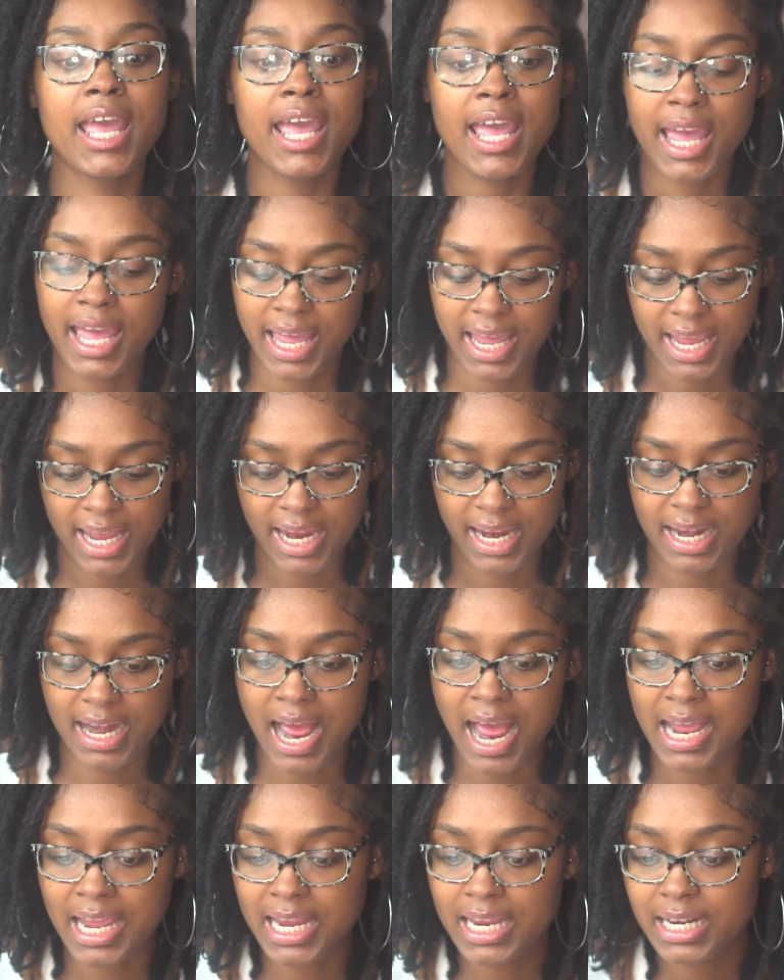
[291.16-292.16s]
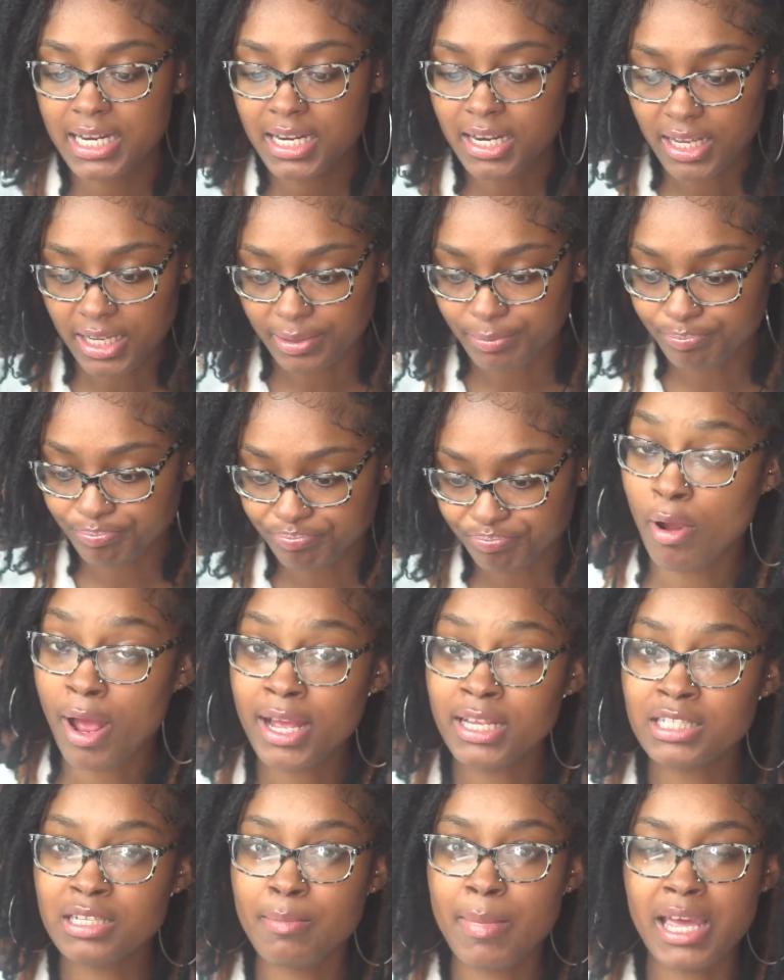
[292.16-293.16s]
and I ended up
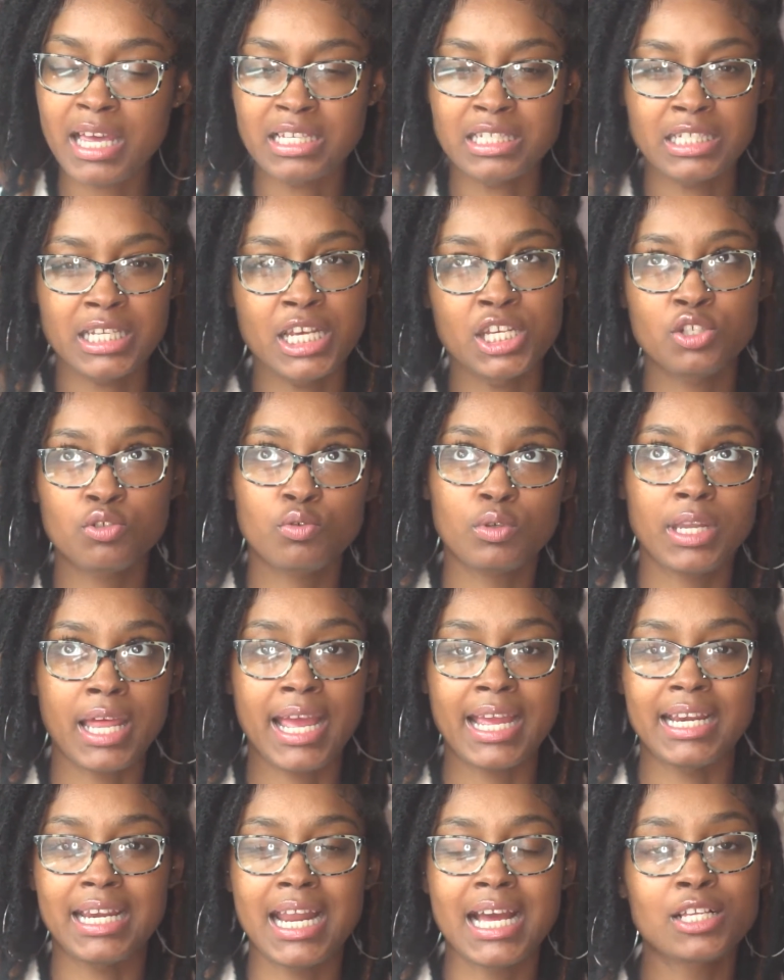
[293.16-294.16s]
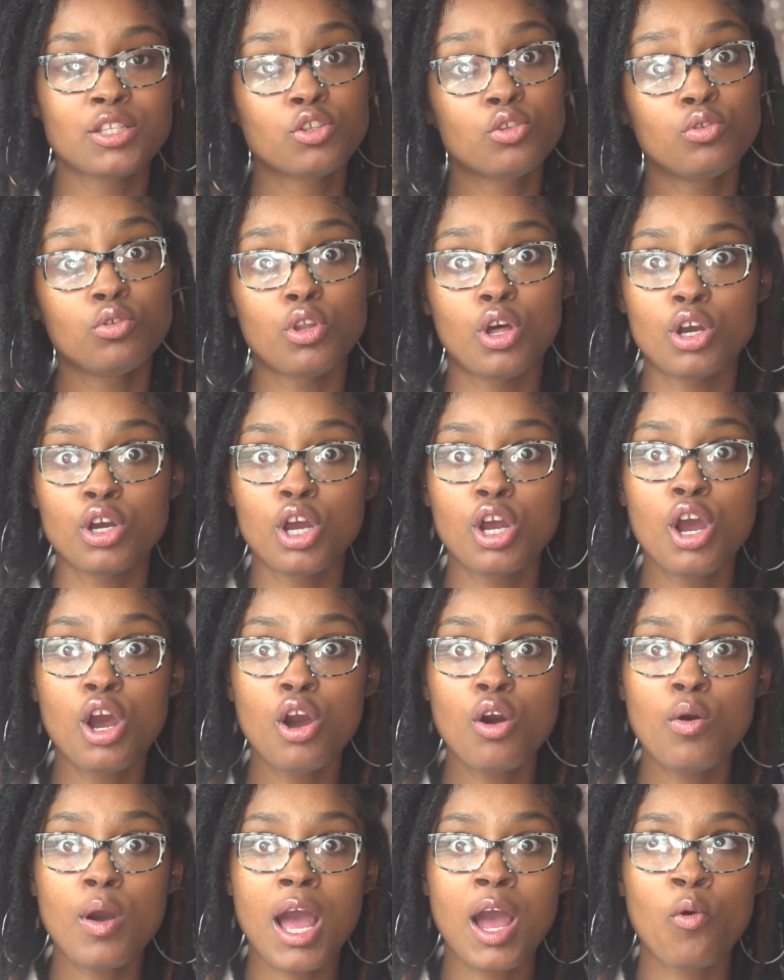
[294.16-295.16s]
trying to make a schedule like not too long
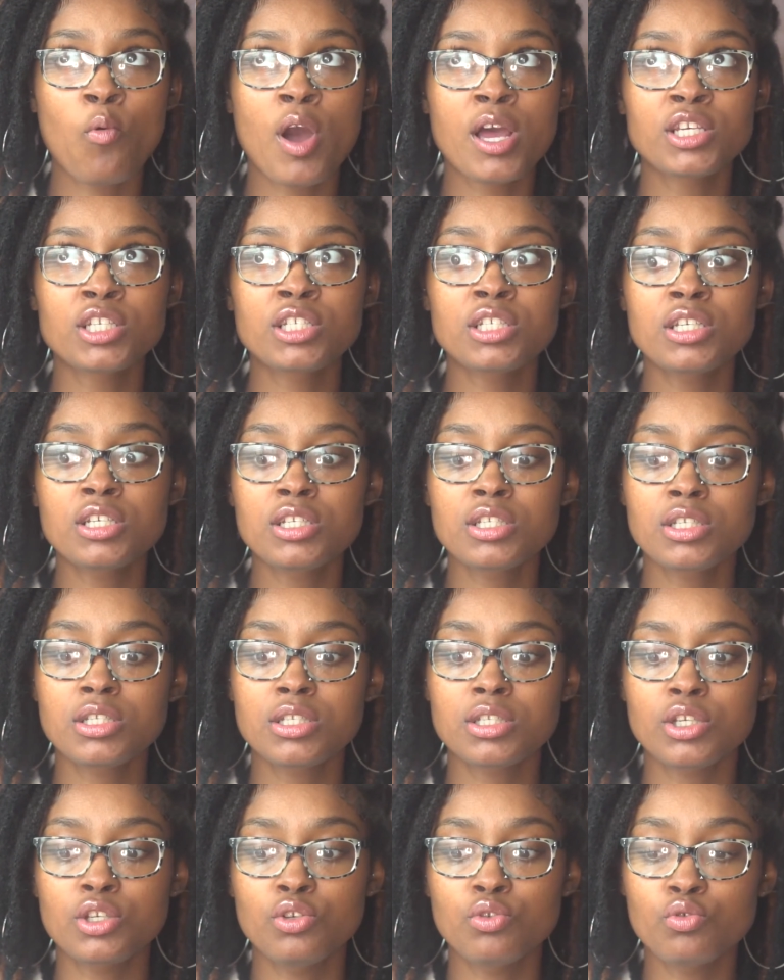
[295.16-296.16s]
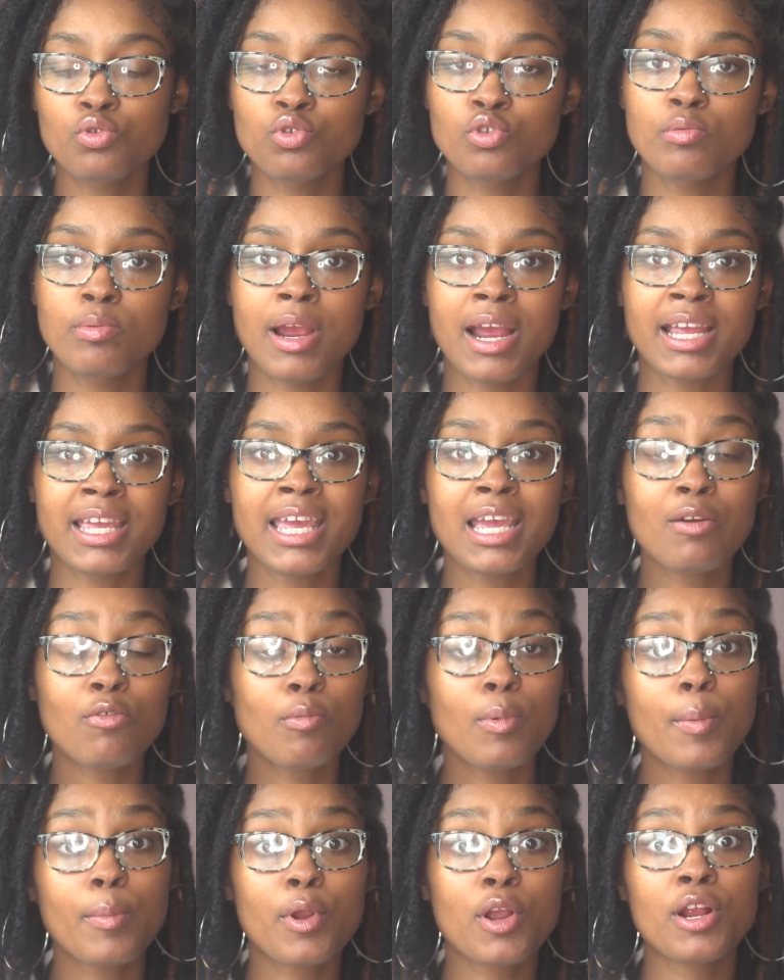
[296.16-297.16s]
ago. I watched this YouTuber, I can't
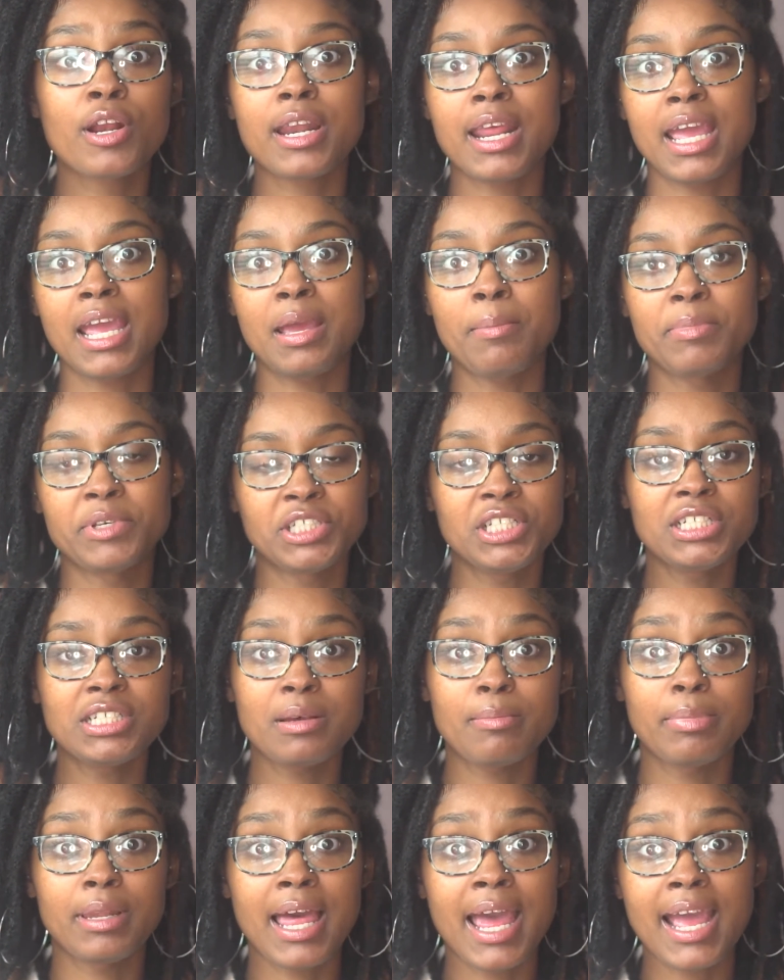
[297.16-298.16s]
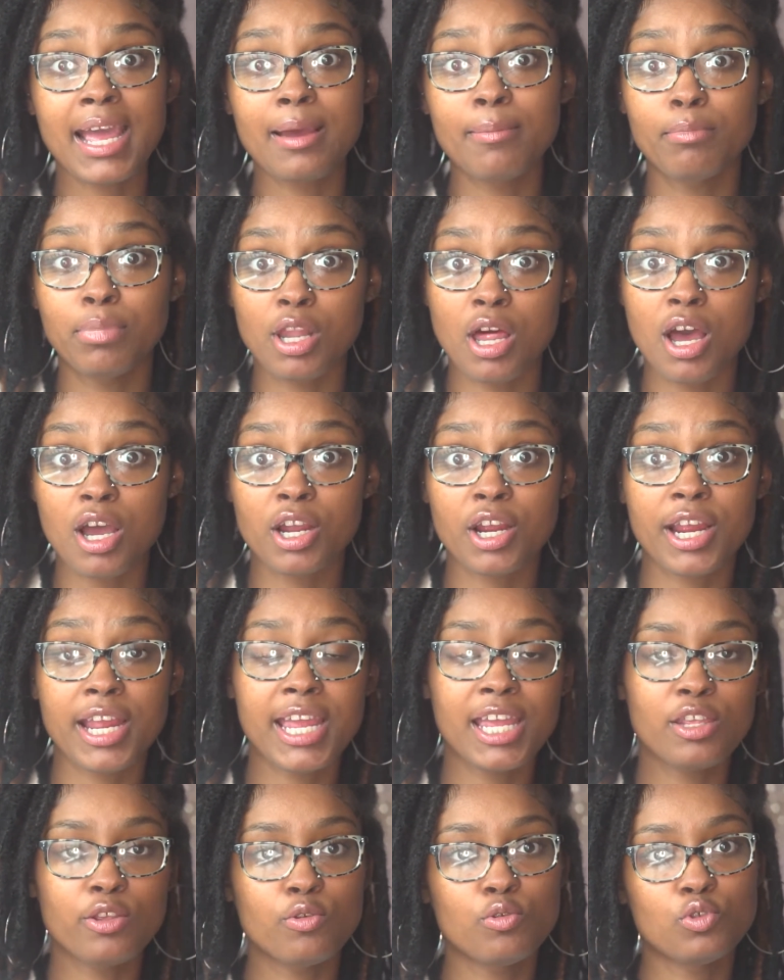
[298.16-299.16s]
remember her name, but she's a black blogger
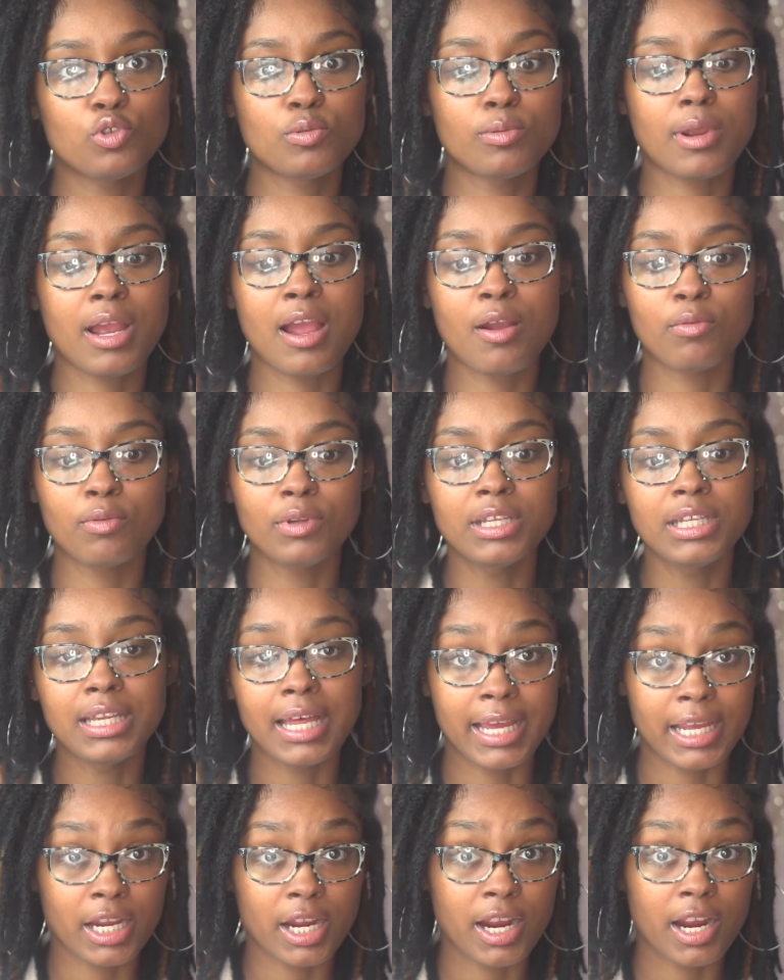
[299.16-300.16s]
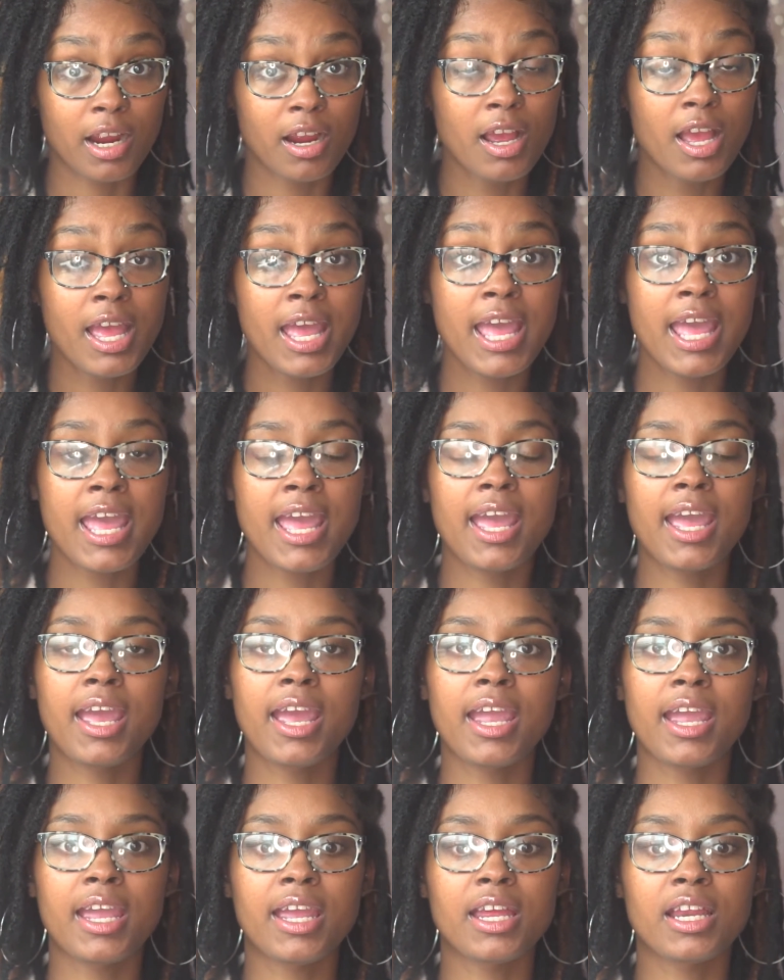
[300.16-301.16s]
and YouTuber. I really like her,
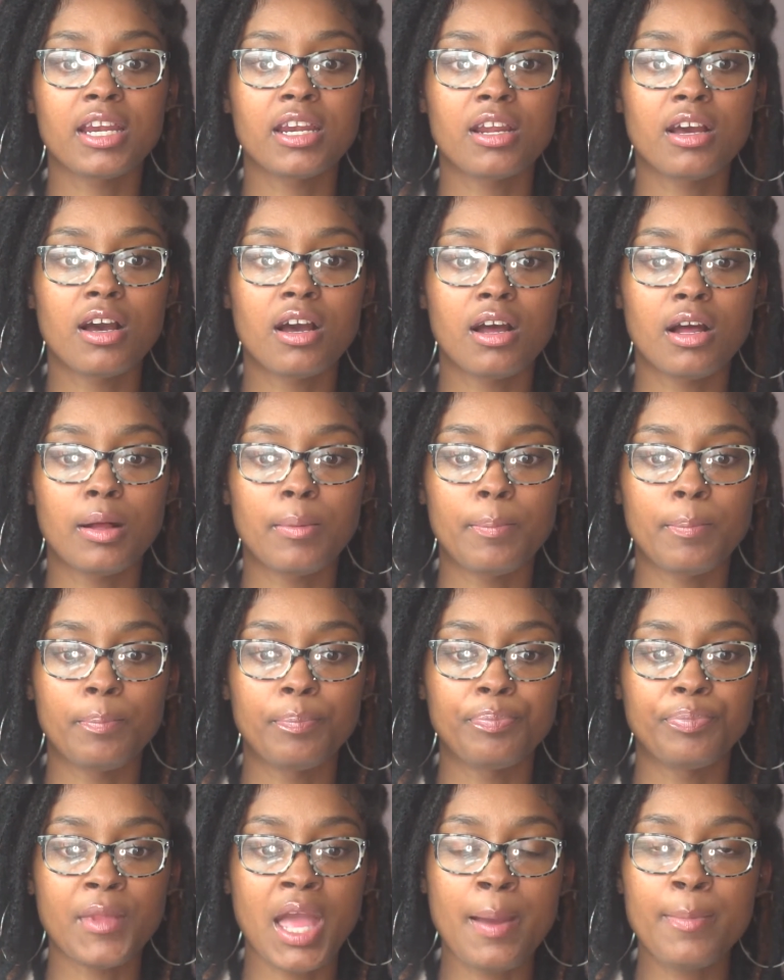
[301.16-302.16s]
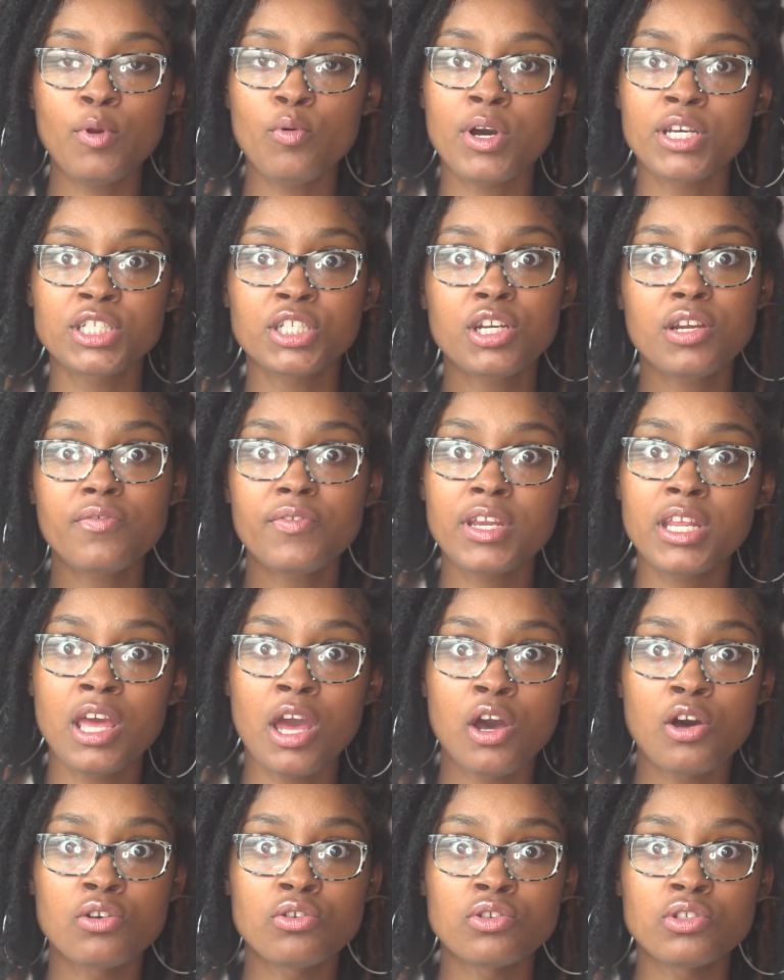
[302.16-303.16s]
and I'll be watching her
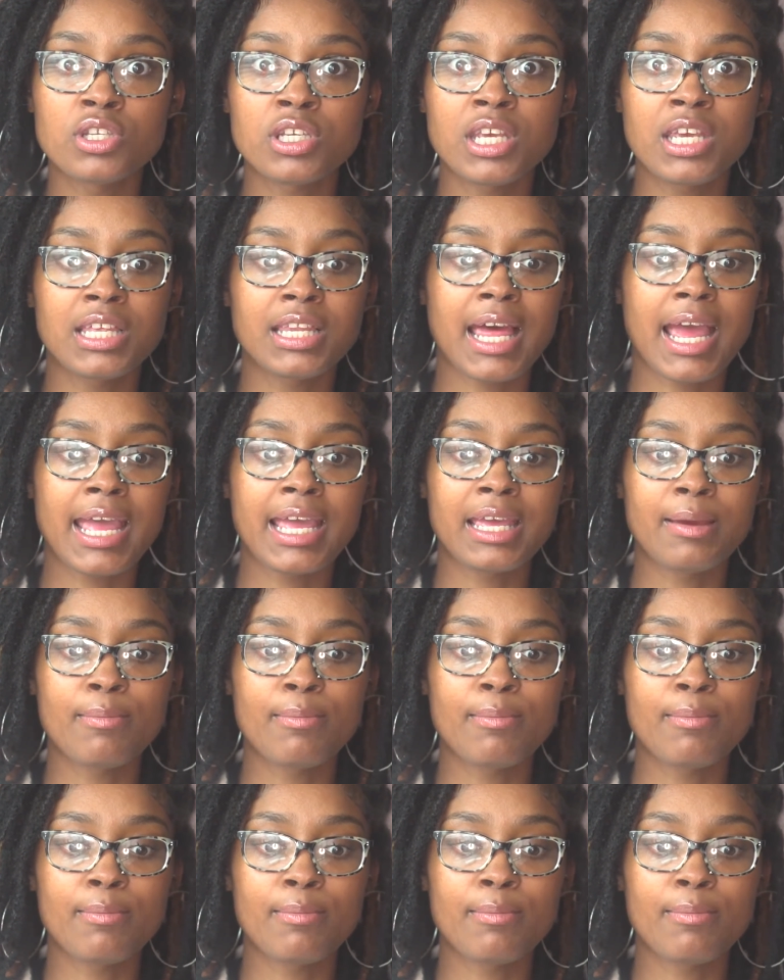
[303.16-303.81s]
videos. videos to get like